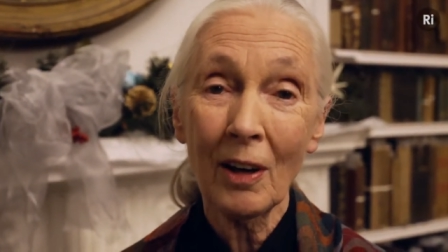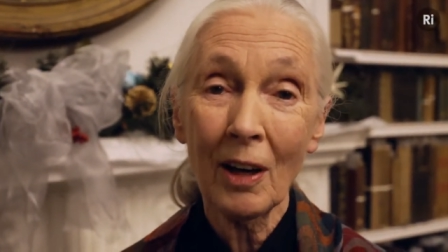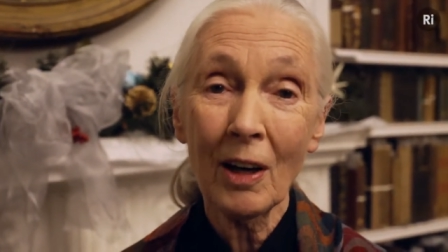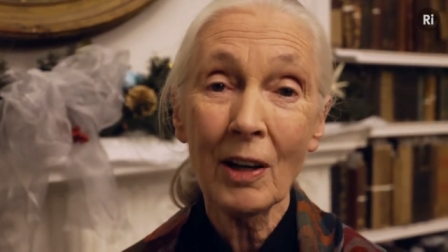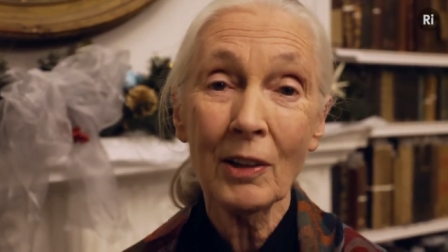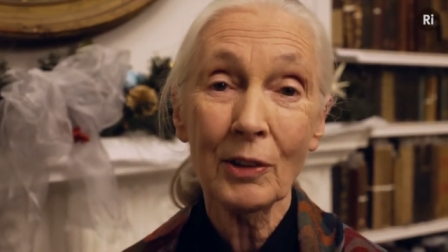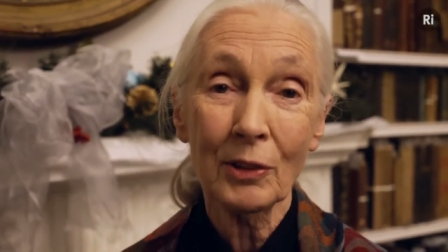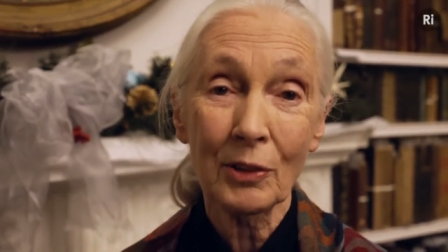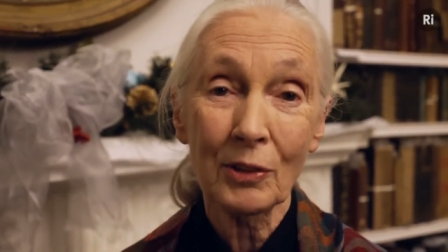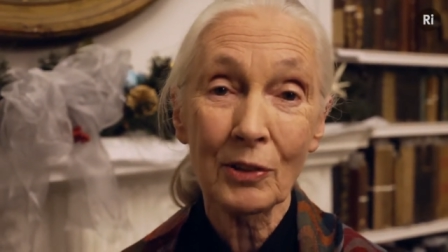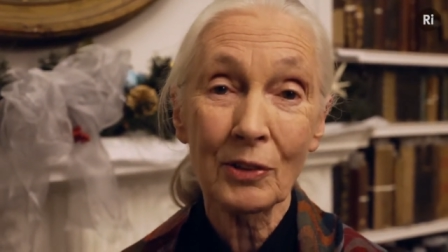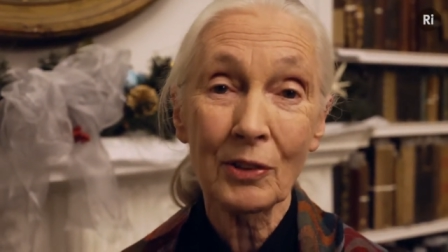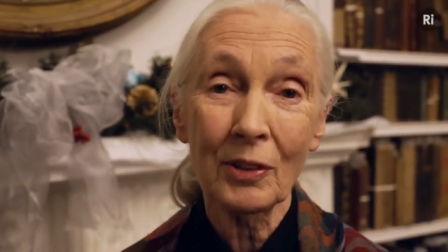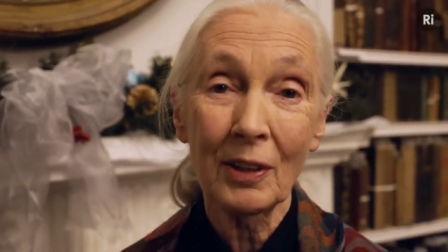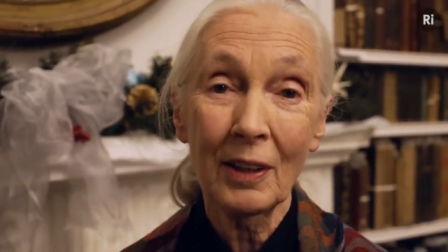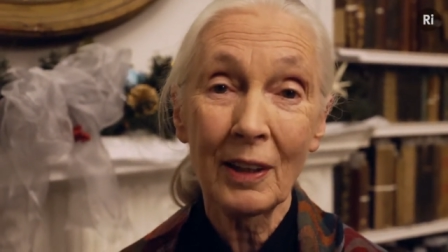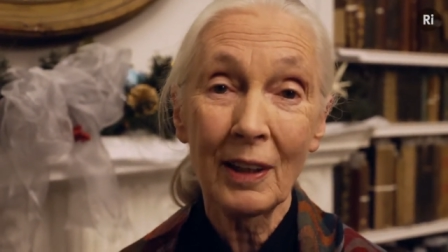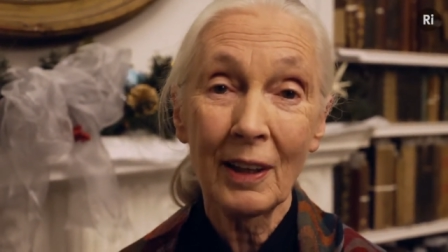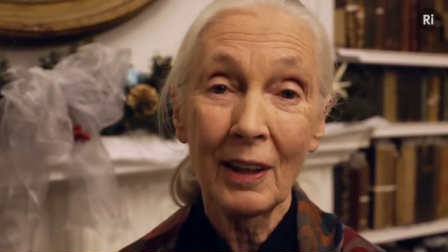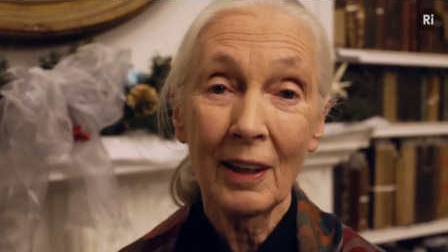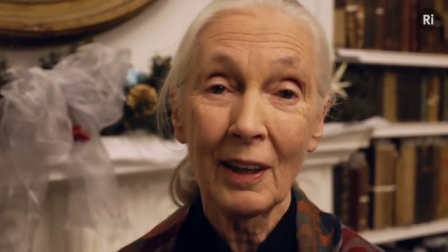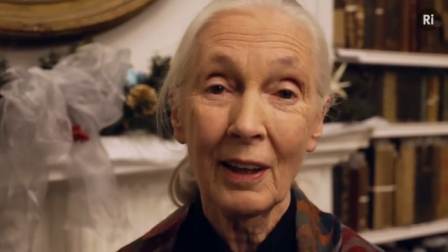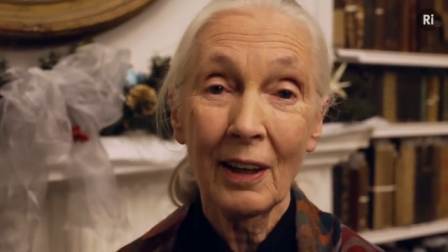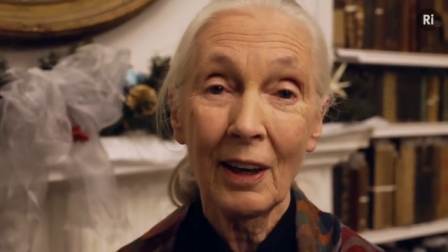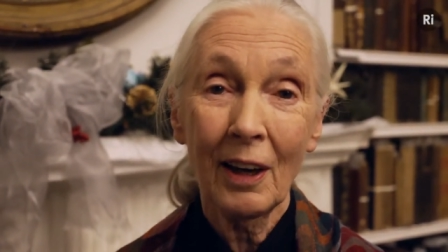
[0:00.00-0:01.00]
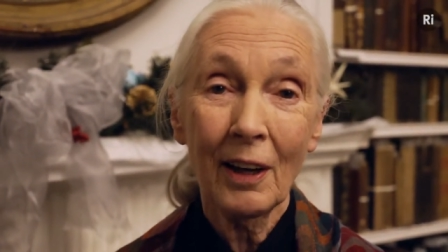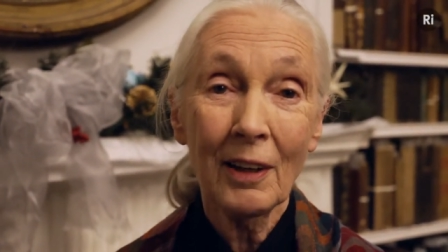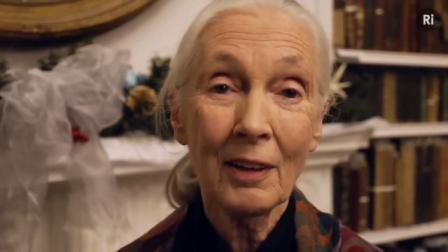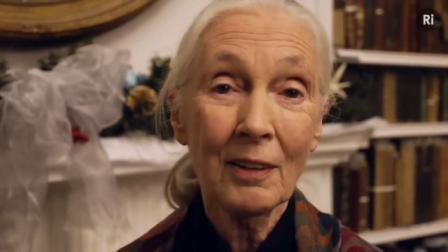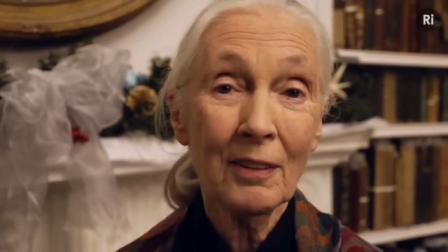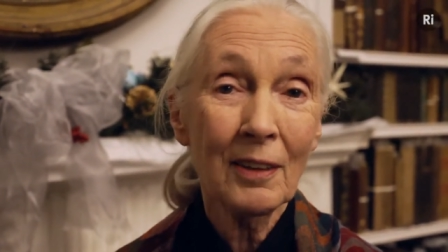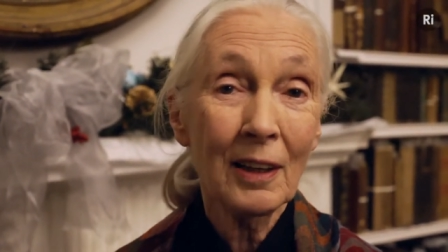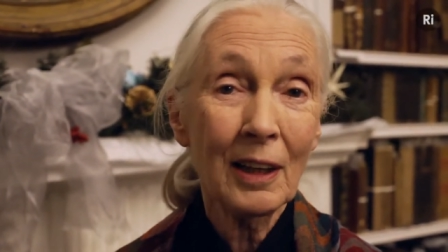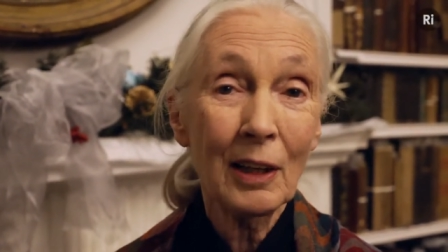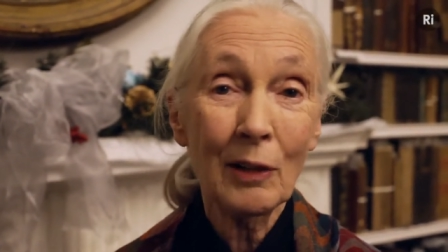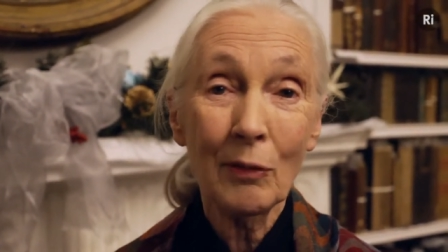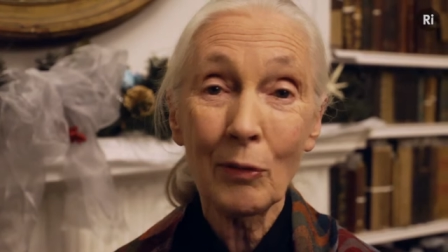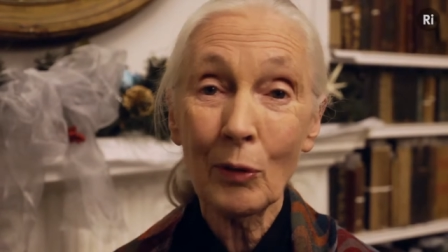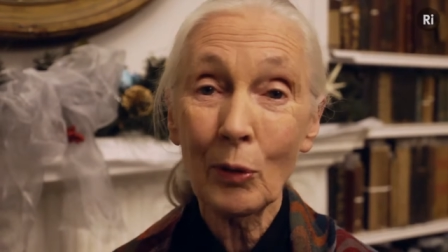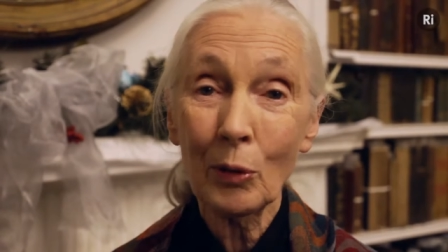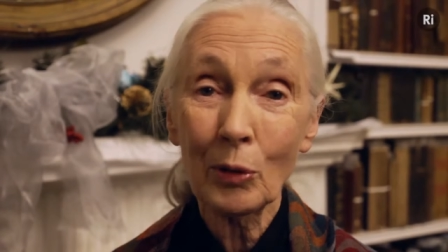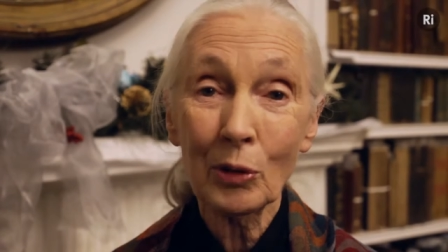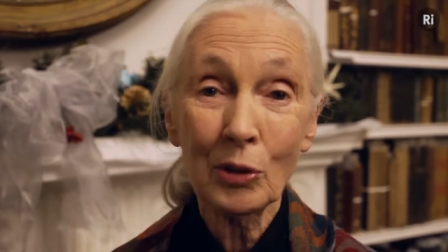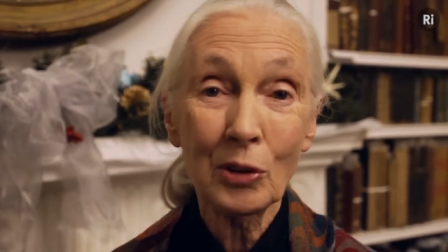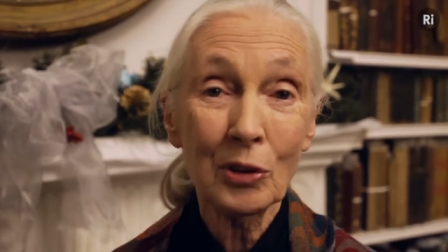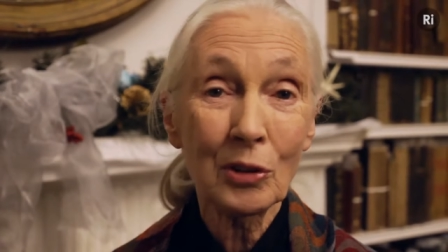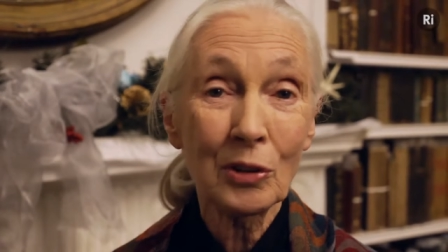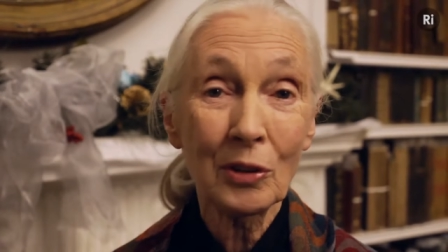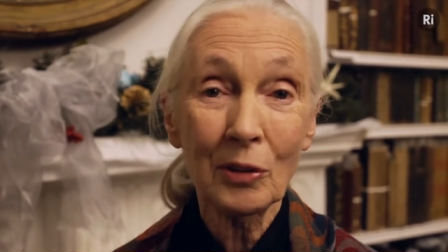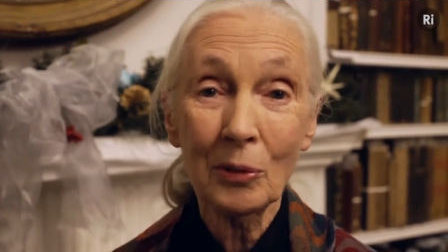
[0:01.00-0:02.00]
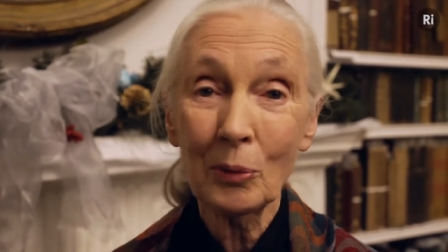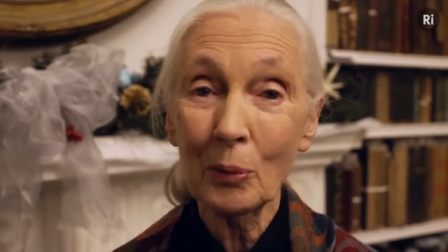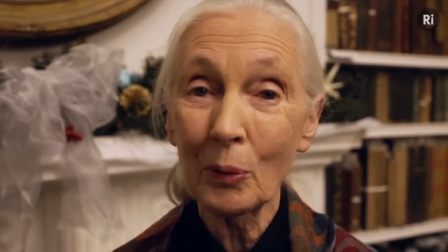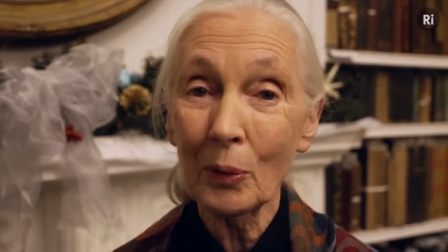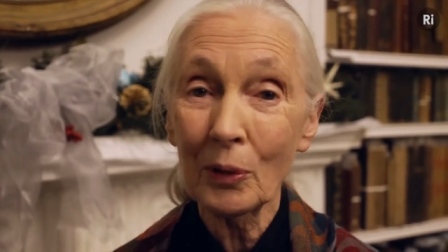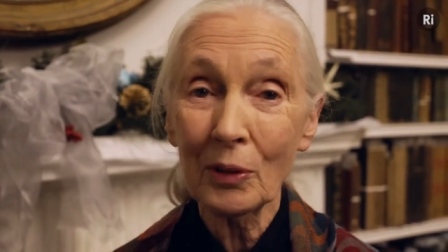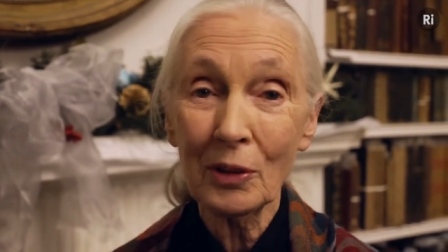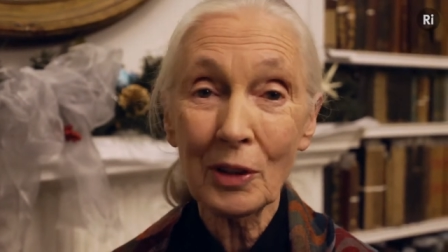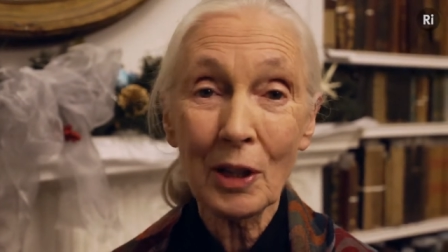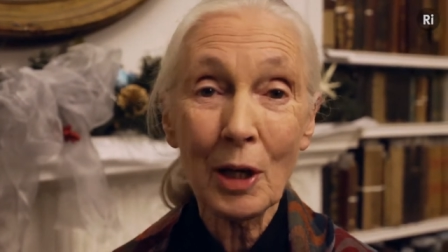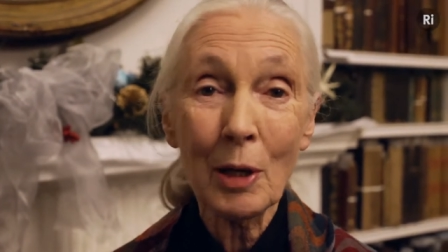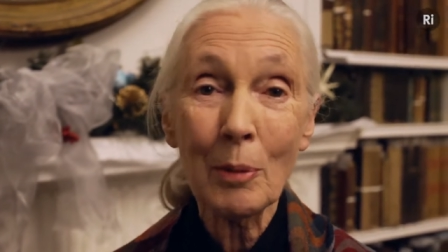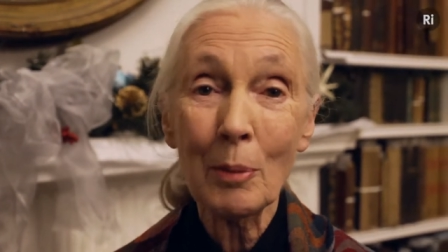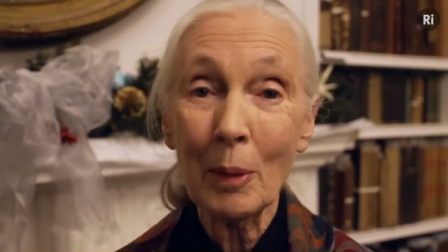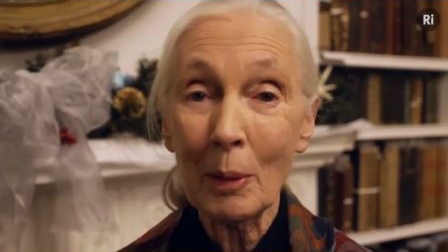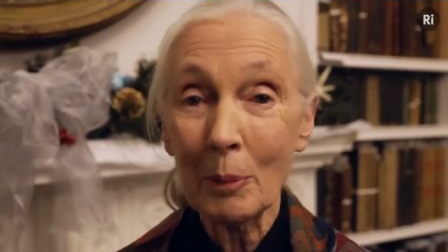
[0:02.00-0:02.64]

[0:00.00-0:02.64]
us I think of oxygen all the time.